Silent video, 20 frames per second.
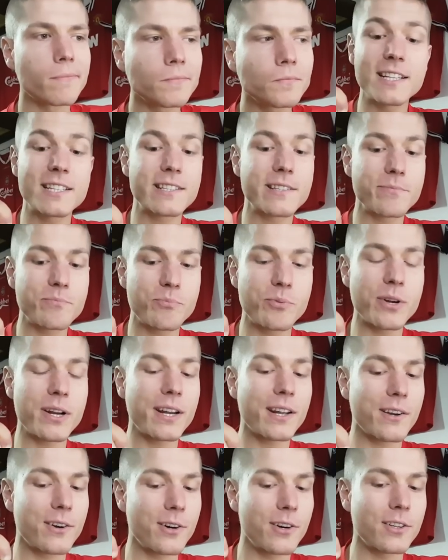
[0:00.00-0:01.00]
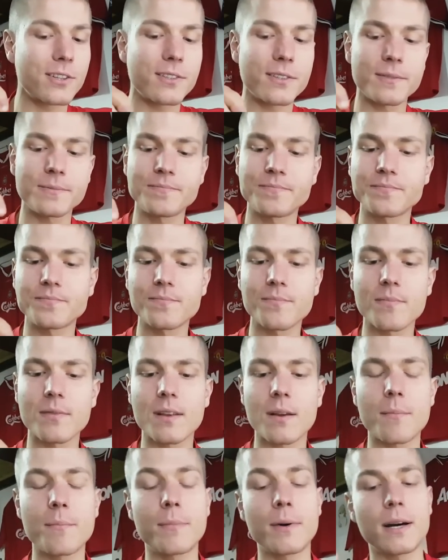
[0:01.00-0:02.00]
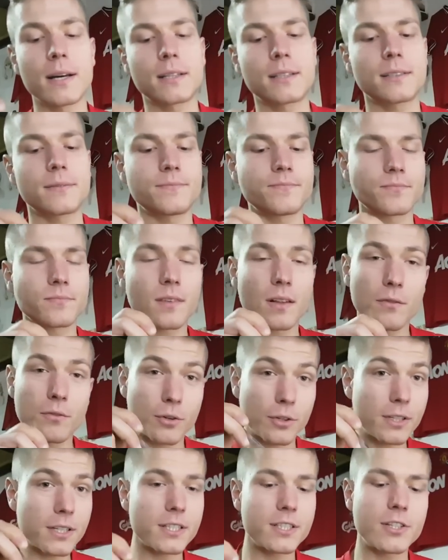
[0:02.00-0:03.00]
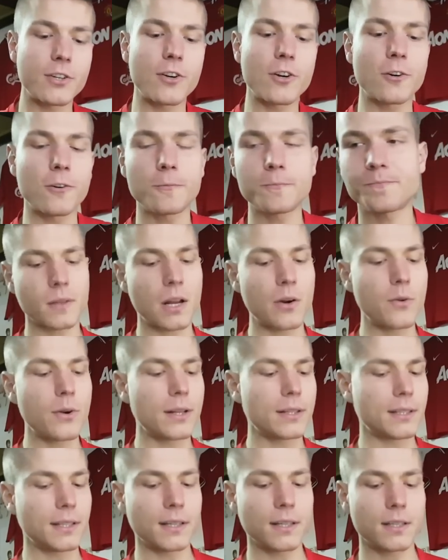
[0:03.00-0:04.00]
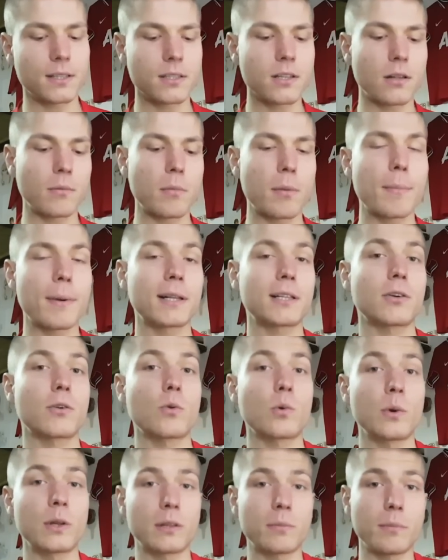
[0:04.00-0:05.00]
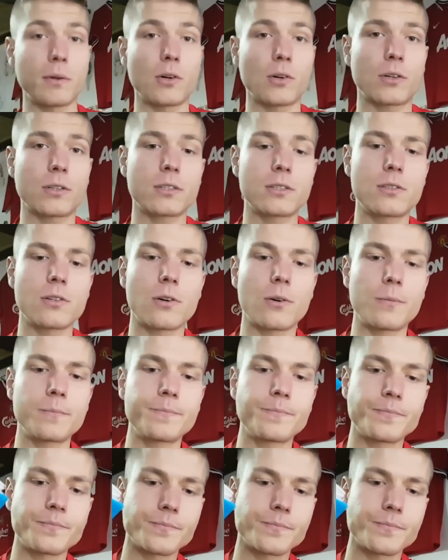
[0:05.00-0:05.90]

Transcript: It's pretty good, but for this cereal, I really think it's gonna be better with milk. So,